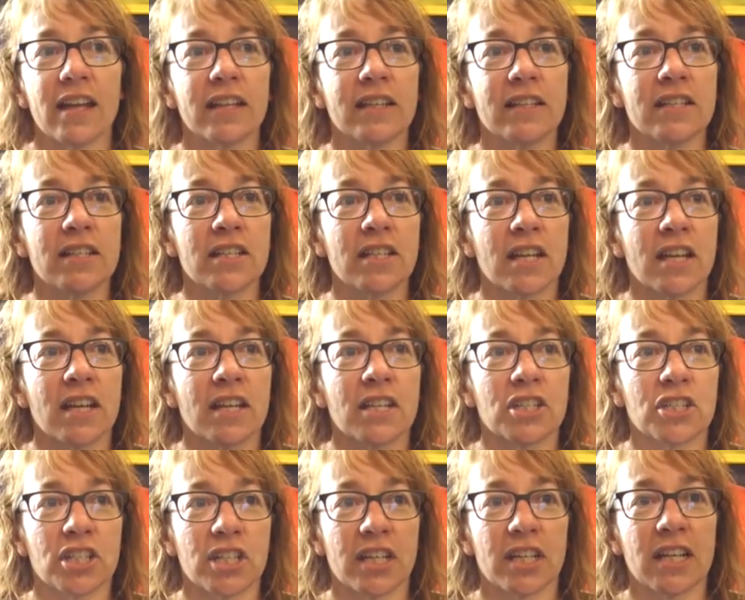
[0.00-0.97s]
And
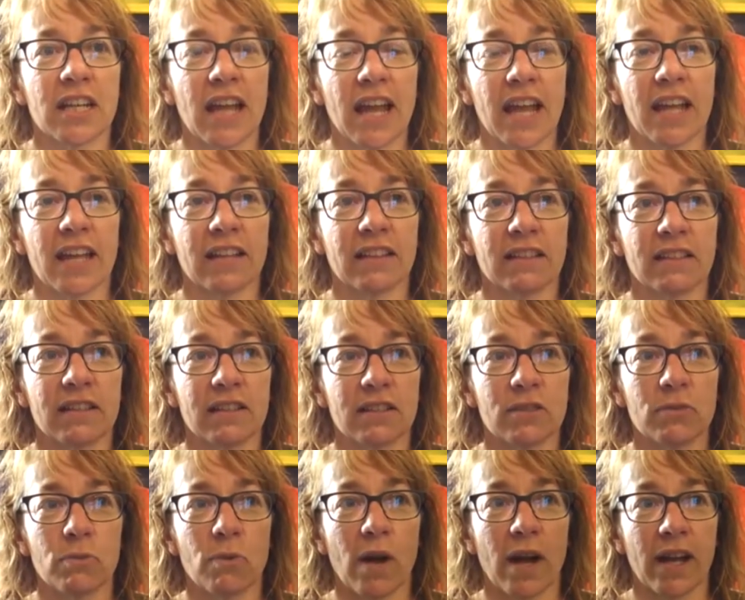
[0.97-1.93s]
she had
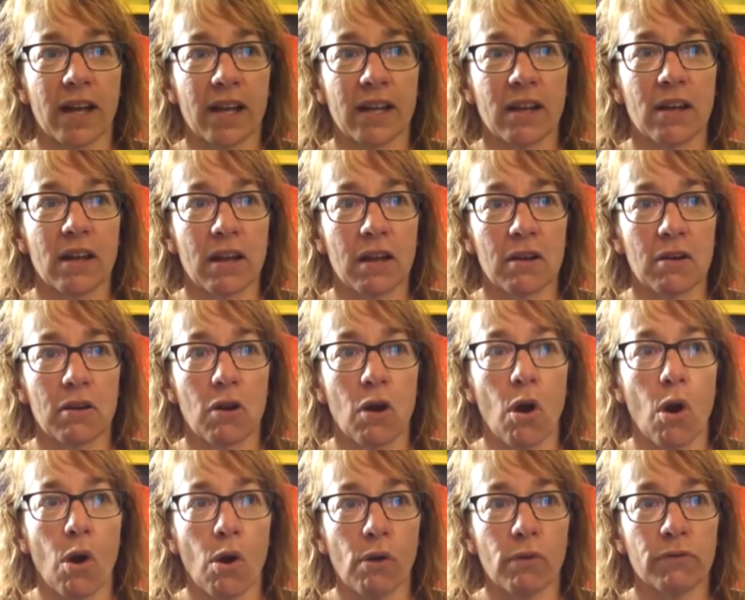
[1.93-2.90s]
this way
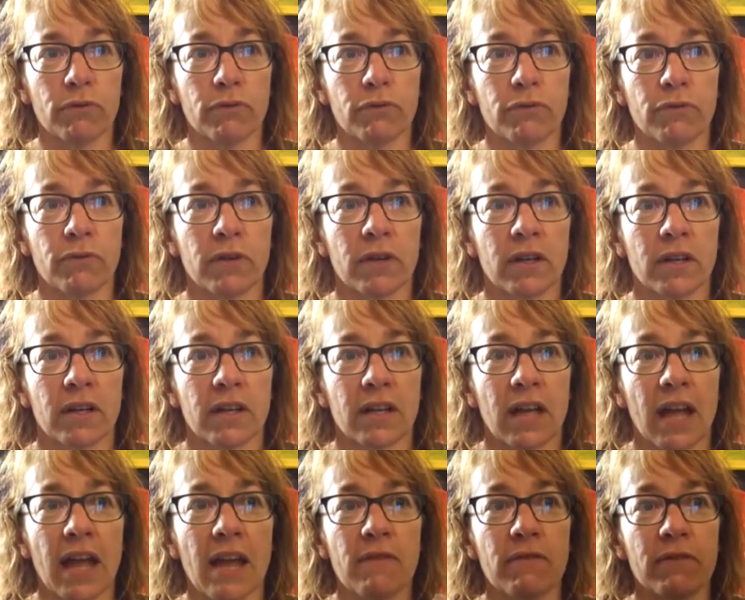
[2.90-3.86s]
of
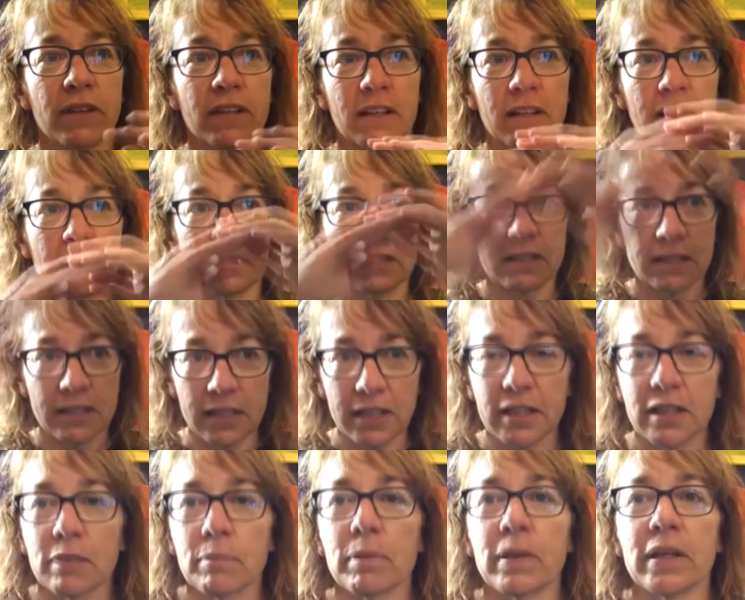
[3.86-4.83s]

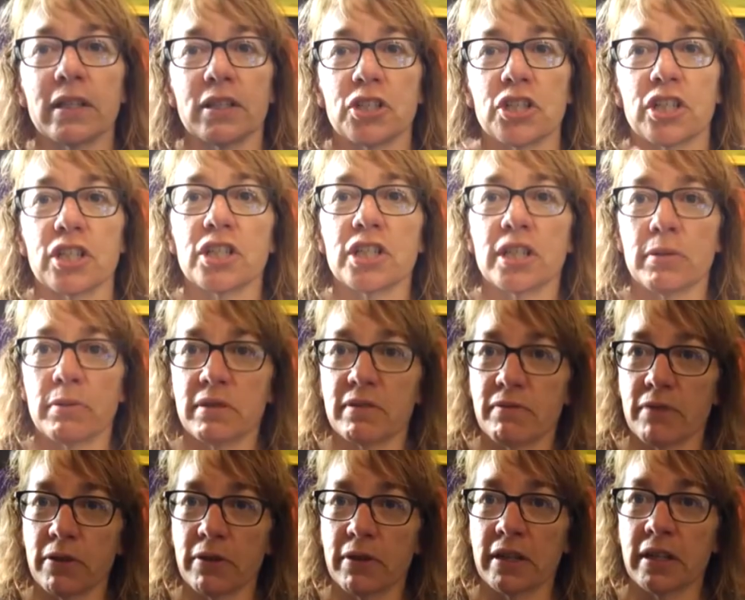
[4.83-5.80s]
seeing the picture, she
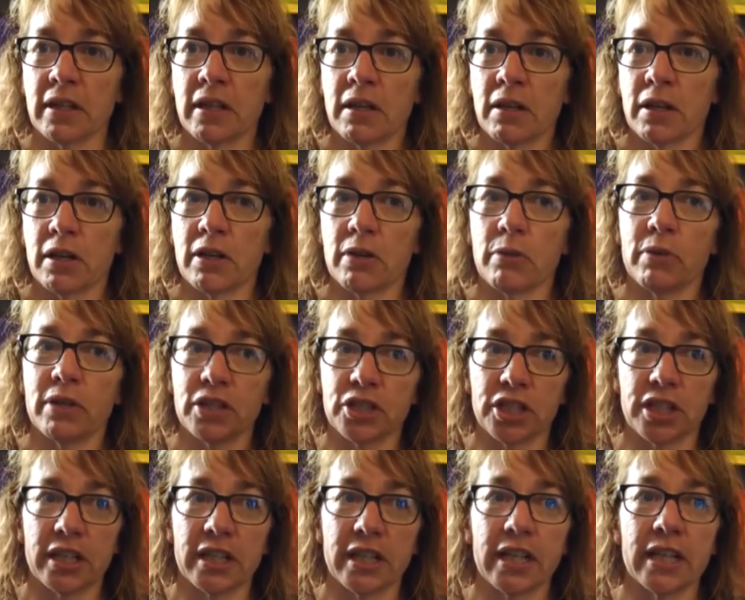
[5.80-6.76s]
was very, you know, when
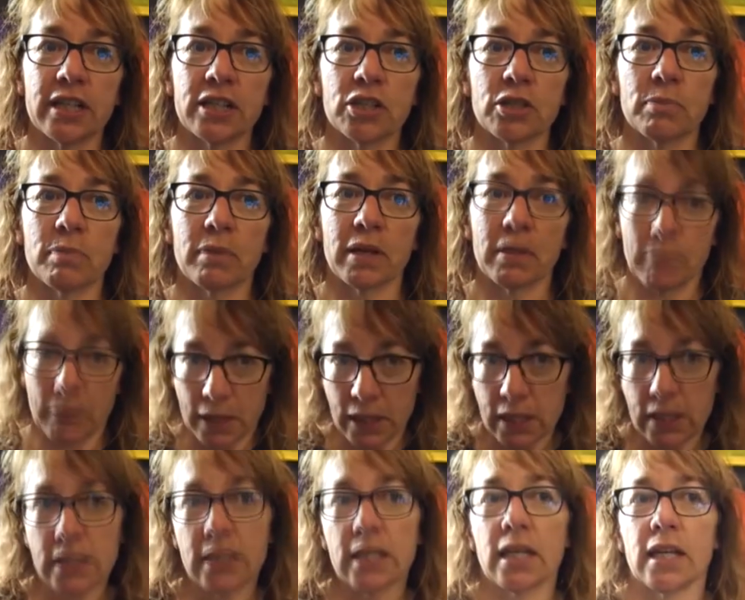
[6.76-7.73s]
she needed to be
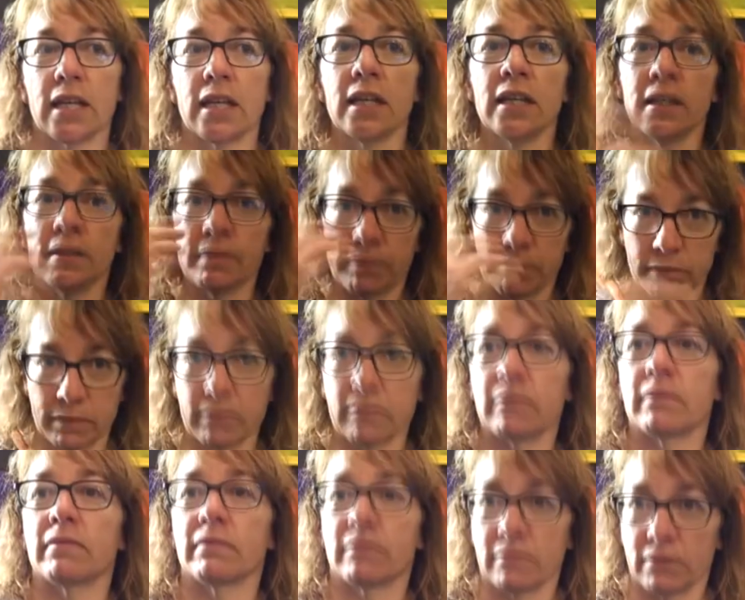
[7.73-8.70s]
PC,
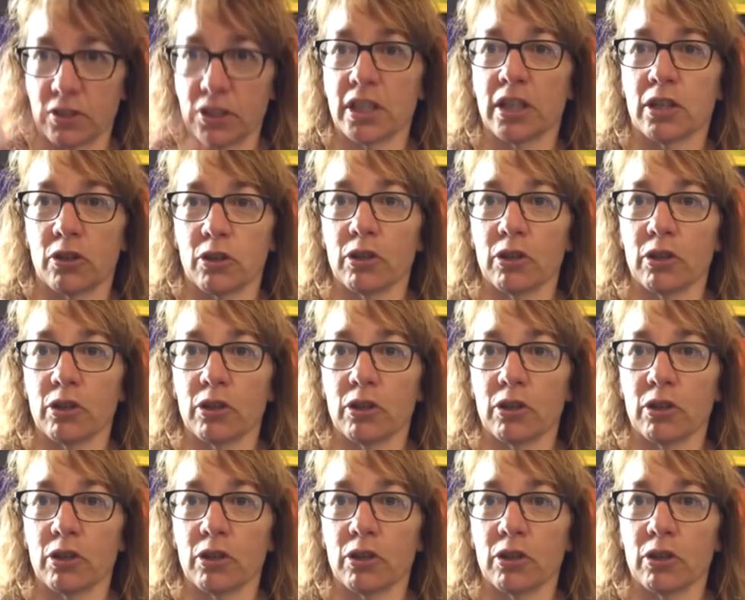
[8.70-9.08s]
she